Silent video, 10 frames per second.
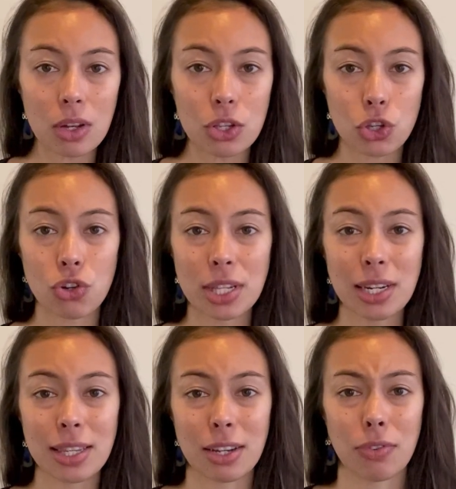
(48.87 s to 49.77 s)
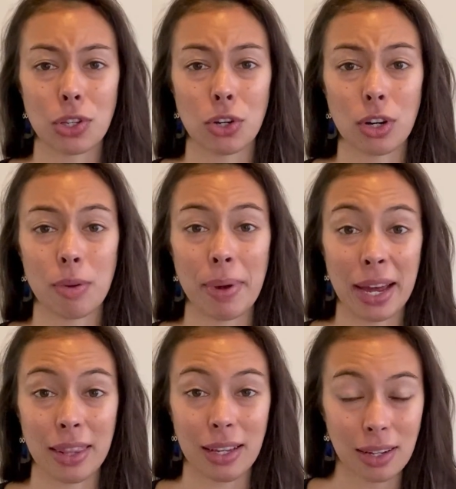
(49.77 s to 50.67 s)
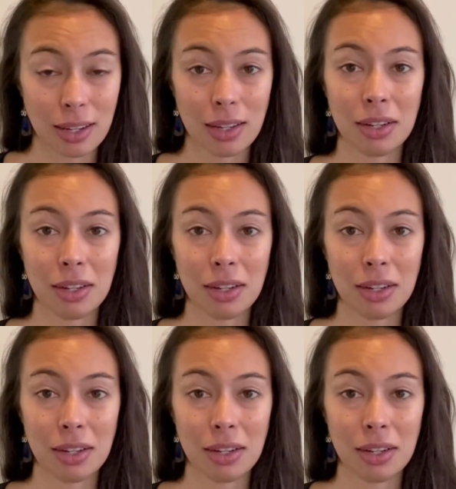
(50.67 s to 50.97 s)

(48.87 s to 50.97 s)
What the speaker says: Stress in itself is not a bad thing.